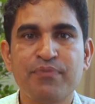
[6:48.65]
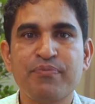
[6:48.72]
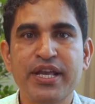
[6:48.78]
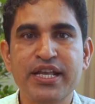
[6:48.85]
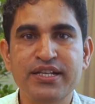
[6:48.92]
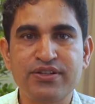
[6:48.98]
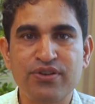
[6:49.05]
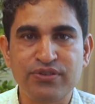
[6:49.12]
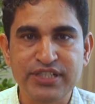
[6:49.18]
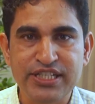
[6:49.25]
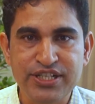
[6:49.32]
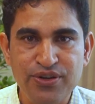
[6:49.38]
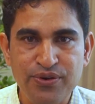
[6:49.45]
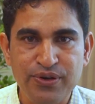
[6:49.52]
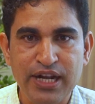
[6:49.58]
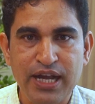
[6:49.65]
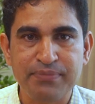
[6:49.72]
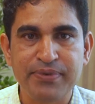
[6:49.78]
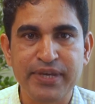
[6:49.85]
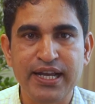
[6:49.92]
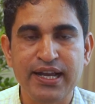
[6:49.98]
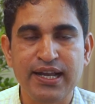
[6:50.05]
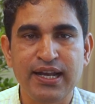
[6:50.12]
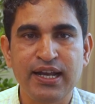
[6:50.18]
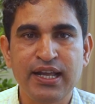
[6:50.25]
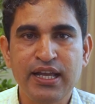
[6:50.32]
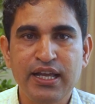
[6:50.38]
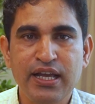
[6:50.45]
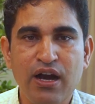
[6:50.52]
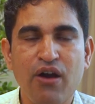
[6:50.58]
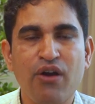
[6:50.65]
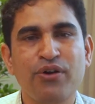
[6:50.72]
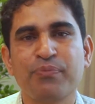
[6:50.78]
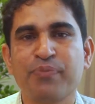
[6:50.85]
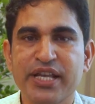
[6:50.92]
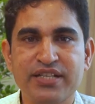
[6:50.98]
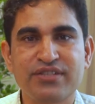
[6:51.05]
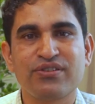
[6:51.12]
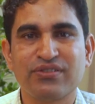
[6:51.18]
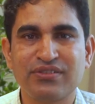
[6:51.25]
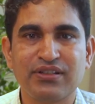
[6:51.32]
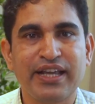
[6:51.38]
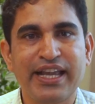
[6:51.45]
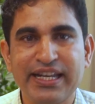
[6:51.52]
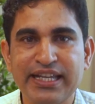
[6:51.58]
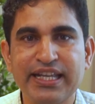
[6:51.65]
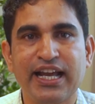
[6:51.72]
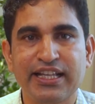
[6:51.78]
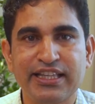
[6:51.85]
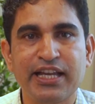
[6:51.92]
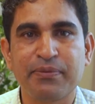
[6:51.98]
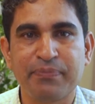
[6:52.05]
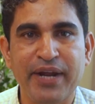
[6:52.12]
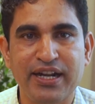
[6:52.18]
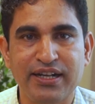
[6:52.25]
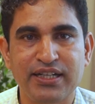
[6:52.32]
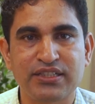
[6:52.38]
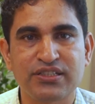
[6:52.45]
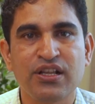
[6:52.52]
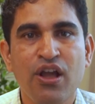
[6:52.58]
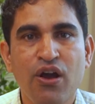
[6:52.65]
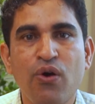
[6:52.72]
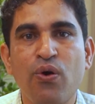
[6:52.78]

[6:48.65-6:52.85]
based on geographical or based on any other factors.